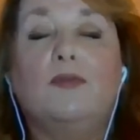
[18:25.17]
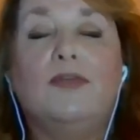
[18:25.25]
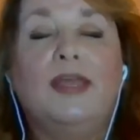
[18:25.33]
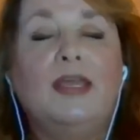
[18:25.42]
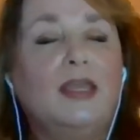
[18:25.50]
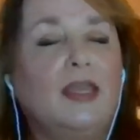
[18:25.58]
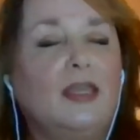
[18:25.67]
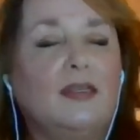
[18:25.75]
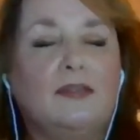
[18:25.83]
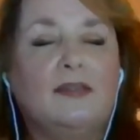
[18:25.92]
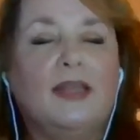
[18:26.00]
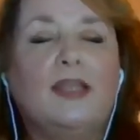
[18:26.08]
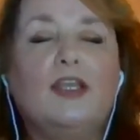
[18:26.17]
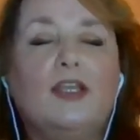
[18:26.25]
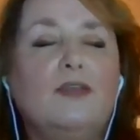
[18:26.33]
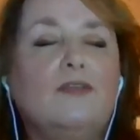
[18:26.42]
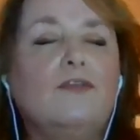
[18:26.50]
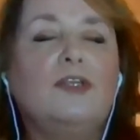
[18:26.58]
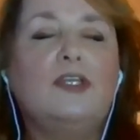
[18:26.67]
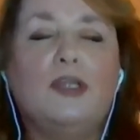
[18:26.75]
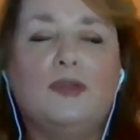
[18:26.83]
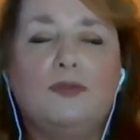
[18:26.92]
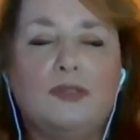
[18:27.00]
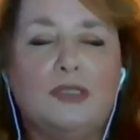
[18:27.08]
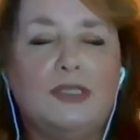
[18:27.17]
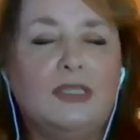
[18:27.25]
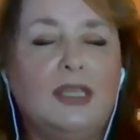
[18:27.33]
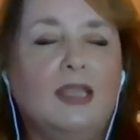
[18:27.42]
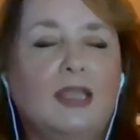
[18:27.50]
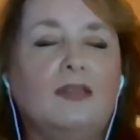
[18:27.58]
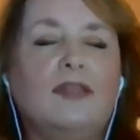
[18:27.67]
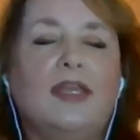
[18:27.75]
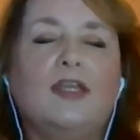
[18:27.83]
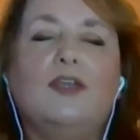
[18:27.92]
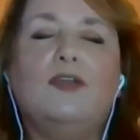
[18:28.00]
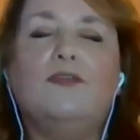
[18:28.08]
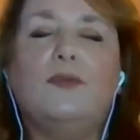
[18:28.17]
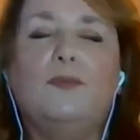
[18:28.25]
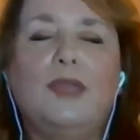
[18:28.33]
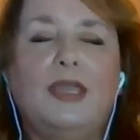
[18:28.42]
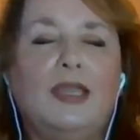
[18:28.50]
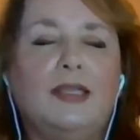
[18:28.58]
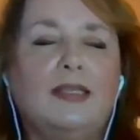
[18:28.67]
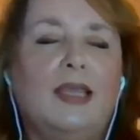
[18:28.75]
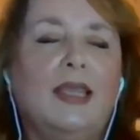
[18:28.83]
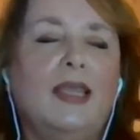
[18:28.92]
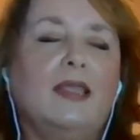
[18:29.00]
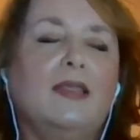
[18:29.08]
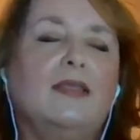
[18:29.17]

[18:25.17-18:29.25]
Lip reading: Thank it. Thank you for noticing. Thank you for being there.